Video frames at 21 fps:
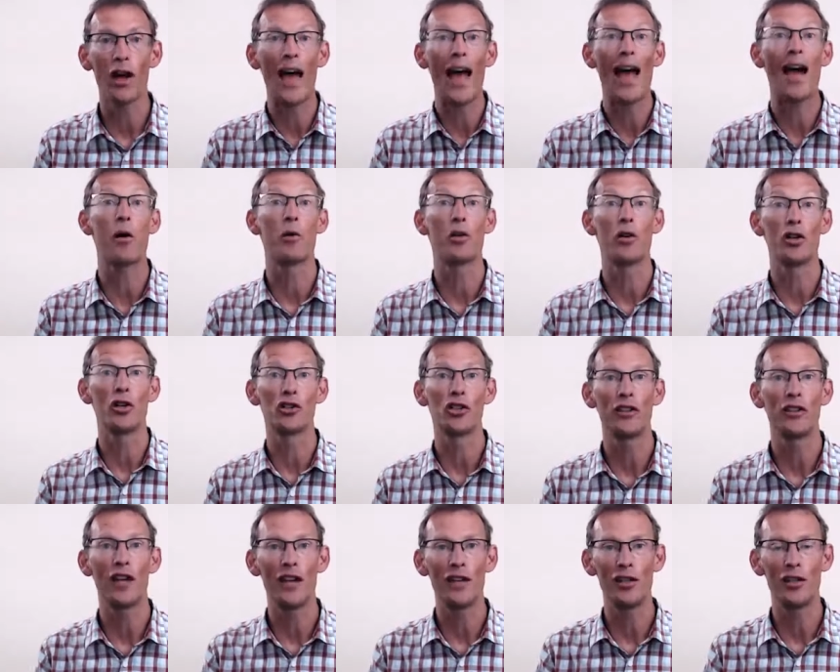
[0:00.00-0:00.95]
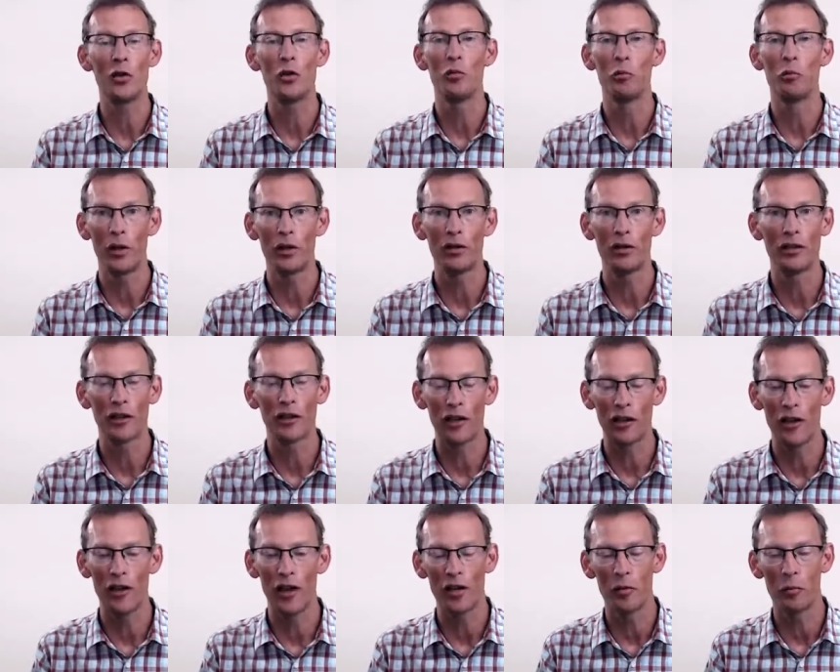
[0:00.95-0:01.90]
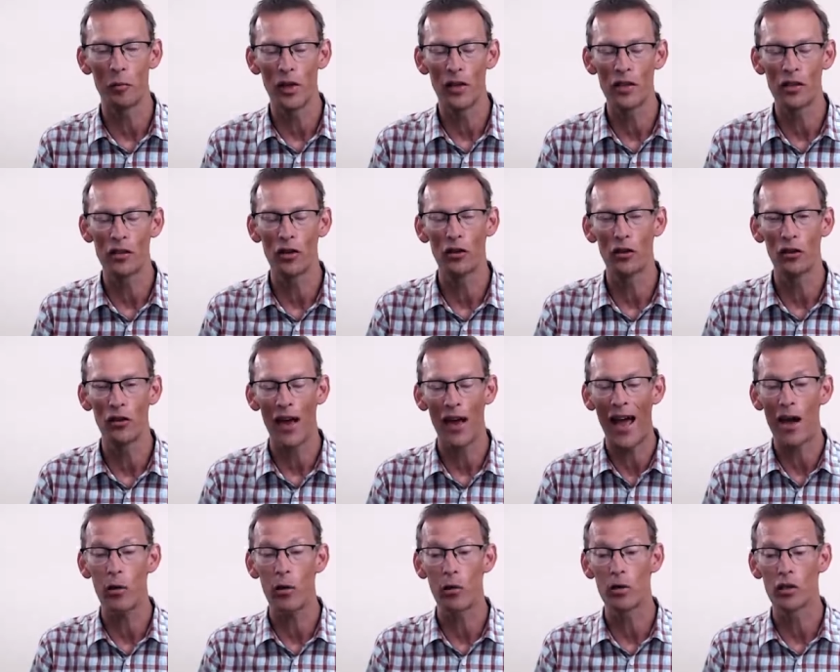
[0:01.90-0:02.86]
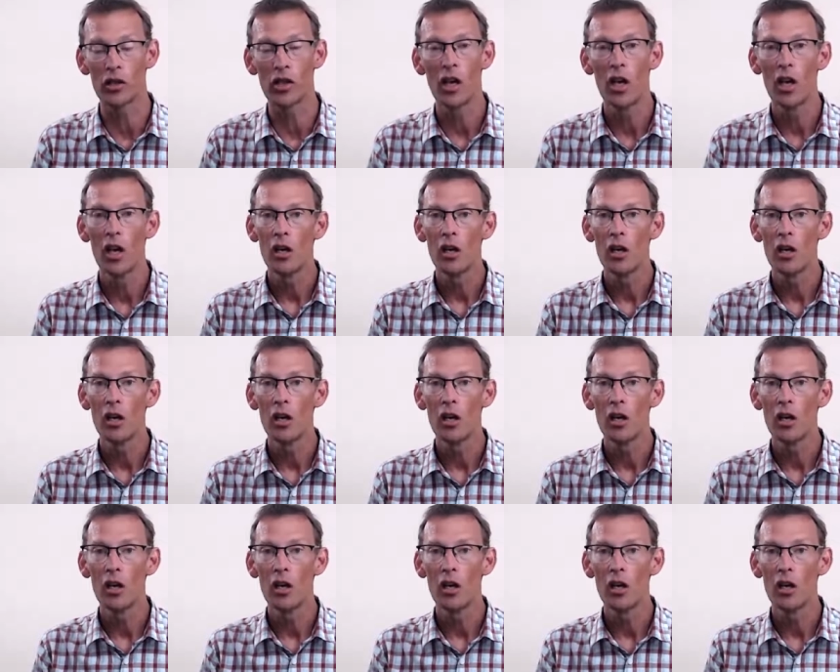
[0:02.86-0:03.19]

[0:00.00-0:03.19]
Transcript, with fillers: hours and then you would bill the client based on hours